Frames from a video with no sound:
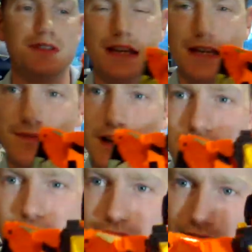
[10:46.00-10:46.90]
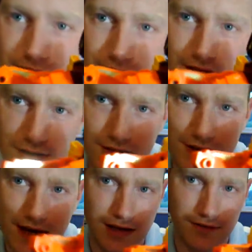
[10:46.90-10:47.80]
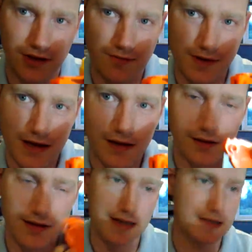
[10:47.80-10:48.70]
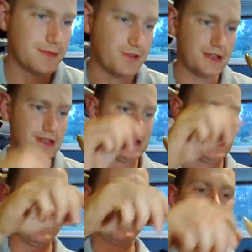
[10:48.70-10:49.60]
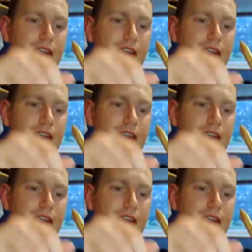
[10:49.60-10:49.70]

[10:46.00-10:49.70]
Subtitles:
rotate it back like that, and I think it looks a hell of a lot better like that, to be honest.